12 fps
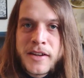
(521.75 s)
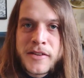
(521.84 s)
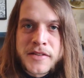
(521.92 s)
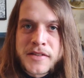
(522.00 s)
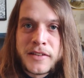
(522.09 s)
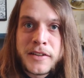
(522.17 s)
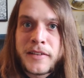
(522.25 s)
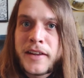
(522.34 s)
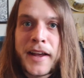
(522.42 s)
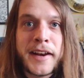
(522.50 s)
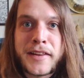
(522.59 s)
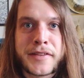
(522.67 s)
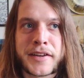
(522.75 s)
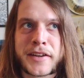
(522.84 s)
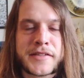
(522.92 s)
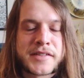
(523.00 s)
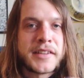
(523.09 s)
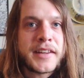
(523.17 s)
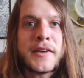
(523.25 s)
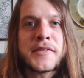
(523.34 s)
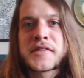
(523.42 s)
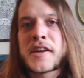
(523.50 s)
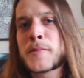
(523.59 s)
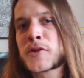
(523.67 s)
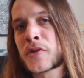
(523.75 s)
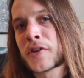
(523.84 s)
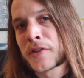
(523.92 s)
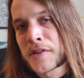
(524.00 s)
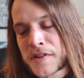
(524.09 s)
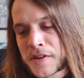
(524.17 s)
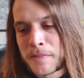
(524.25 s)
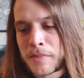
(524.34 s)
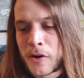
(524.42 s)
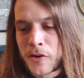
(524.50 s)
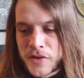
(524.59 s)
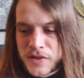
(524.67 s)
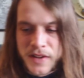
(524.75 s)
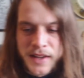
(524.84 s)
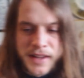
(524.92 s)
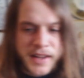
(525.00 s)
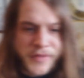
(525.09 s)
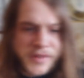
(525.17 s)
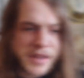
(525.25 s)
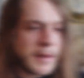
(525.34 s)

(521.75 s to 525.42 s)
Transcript: else, literally anything else, like how the subsoil is composed. If a